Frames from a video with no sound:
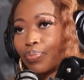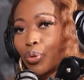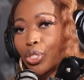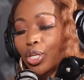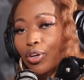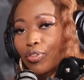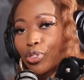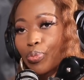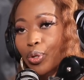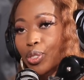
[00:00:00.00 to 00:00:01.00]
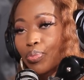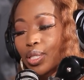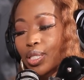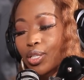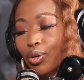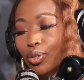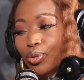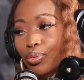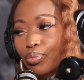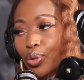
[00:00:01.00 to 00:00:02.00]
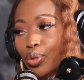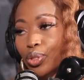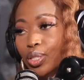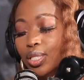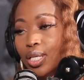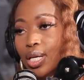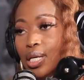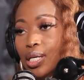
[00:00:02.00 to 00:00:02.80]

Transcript: puts a lot of responsibility on you, because